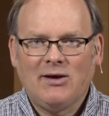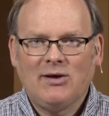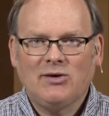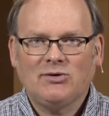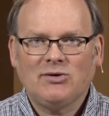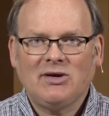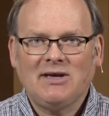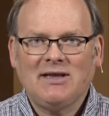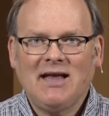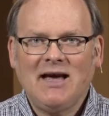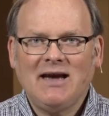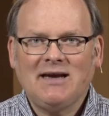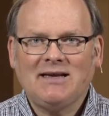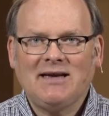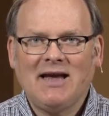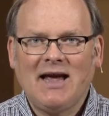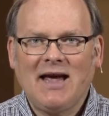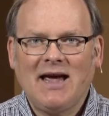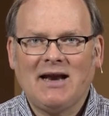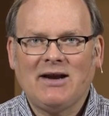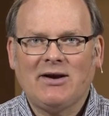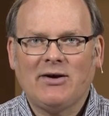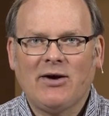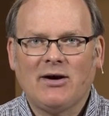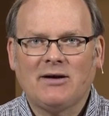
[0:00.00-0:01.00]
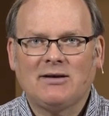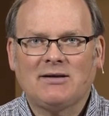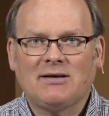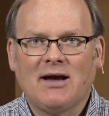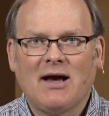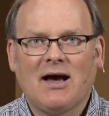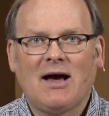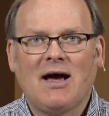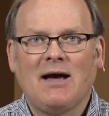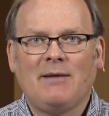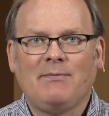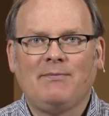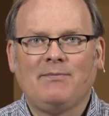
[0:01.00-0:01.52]
So I'd like to end our
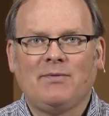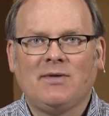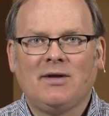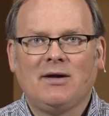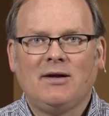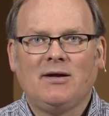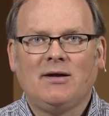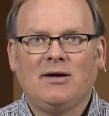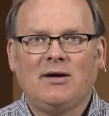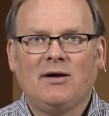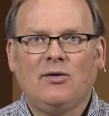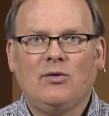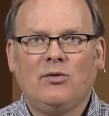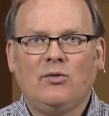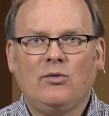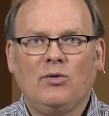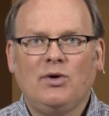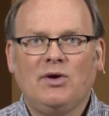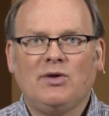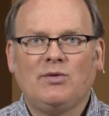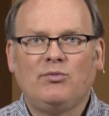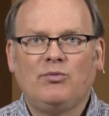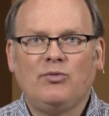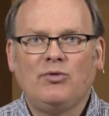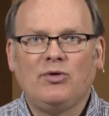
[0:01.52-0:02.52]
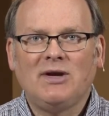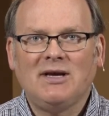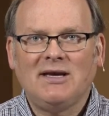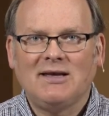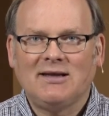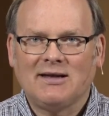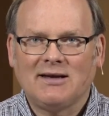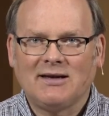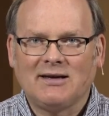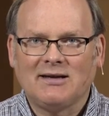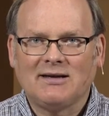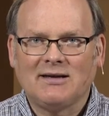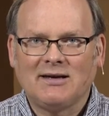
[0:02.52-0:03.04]
time with
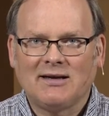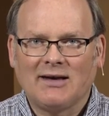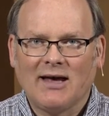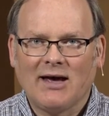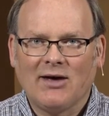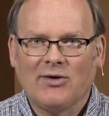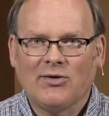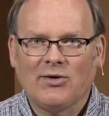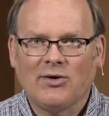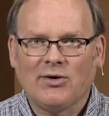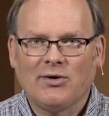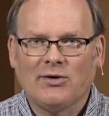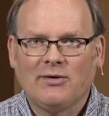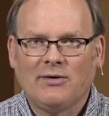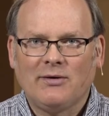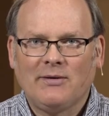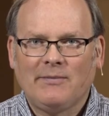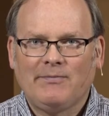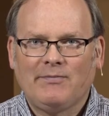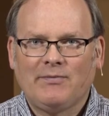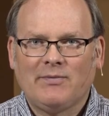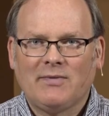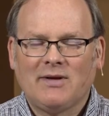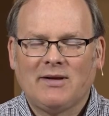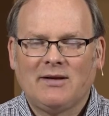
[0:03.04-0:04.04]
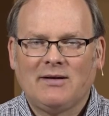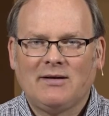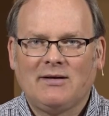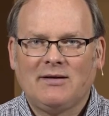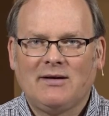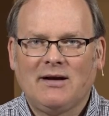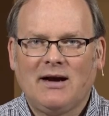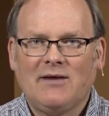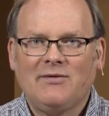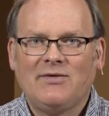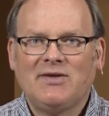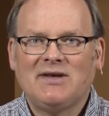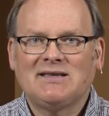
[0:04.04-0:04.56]
breathing together,
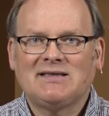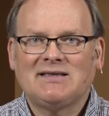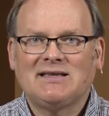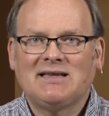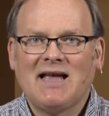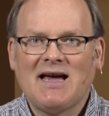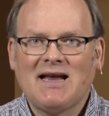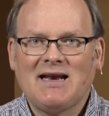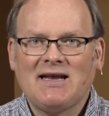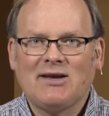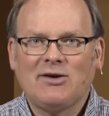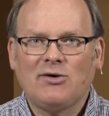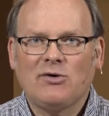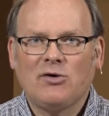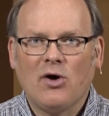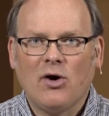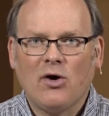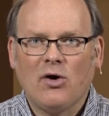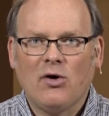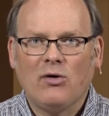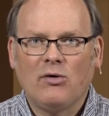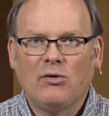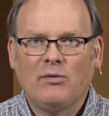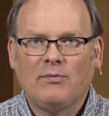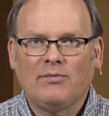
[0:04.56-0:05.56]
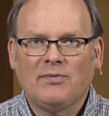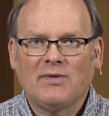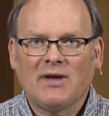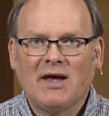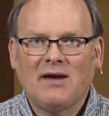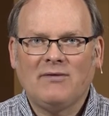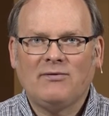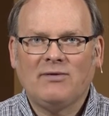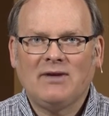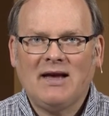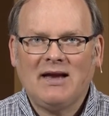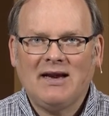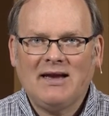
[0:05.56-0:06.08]
of this letting go,
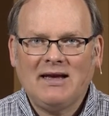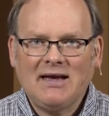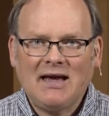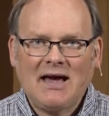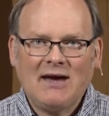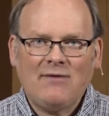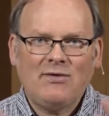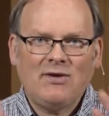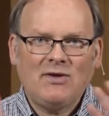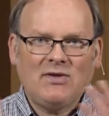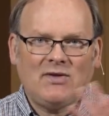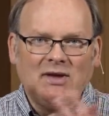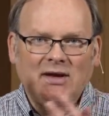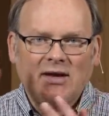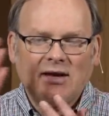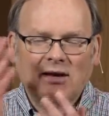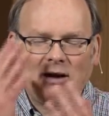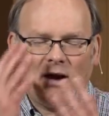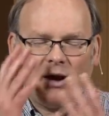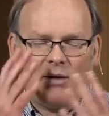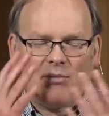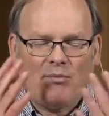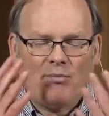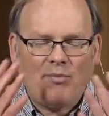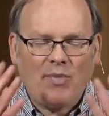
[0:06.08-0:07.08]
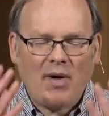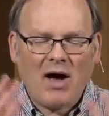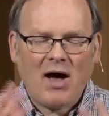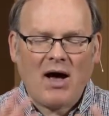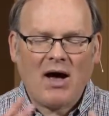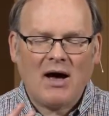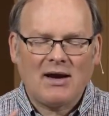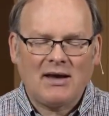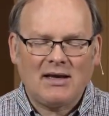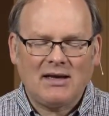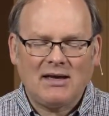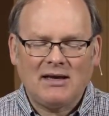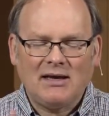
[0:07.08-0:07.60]
of letting everything in our
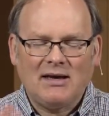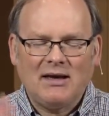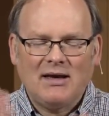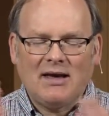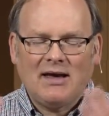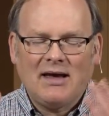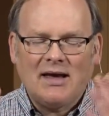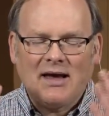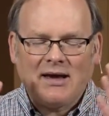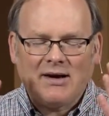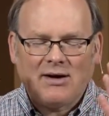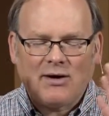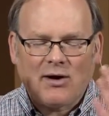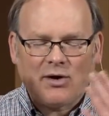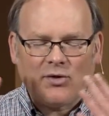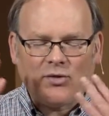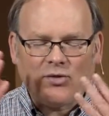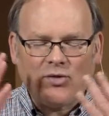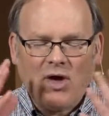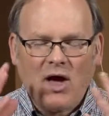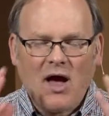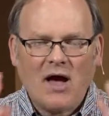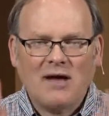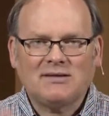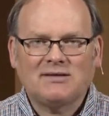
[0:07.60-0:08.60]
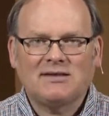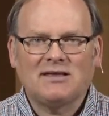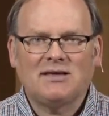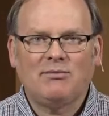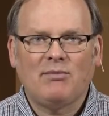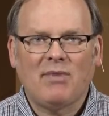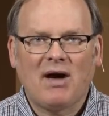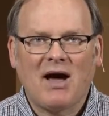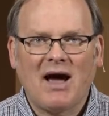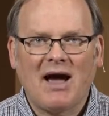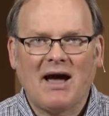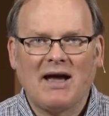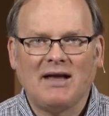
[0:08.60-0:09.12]
body and our thoughts and
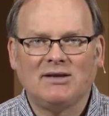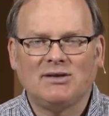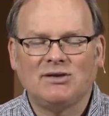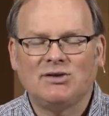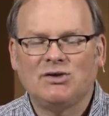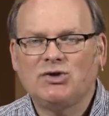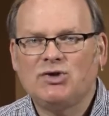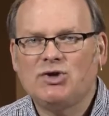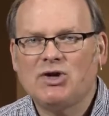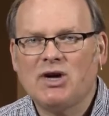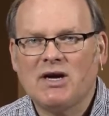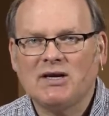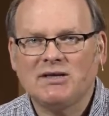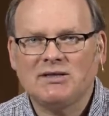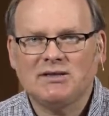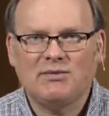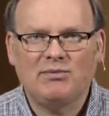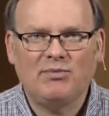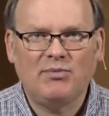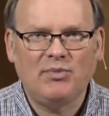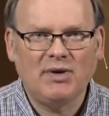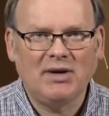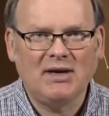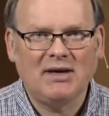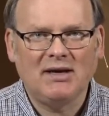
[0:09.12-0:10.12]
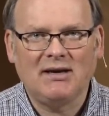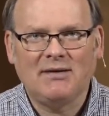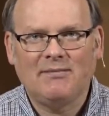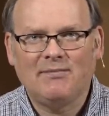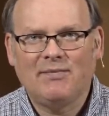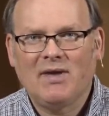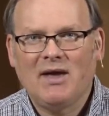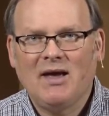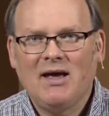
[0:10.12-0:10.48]
minds just be.